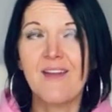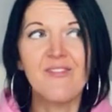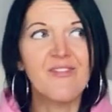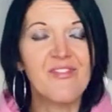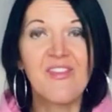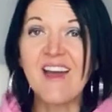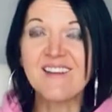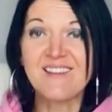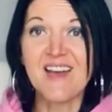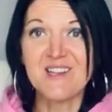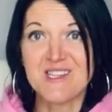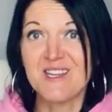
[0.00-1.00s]
And that is
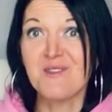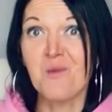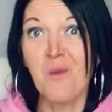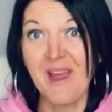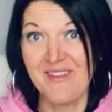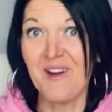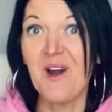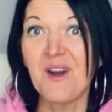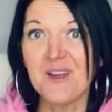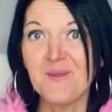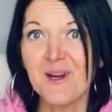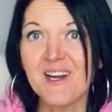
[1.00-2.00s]
actually the way that
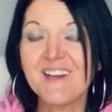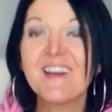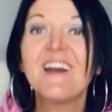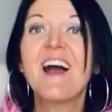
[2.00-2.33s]
I work.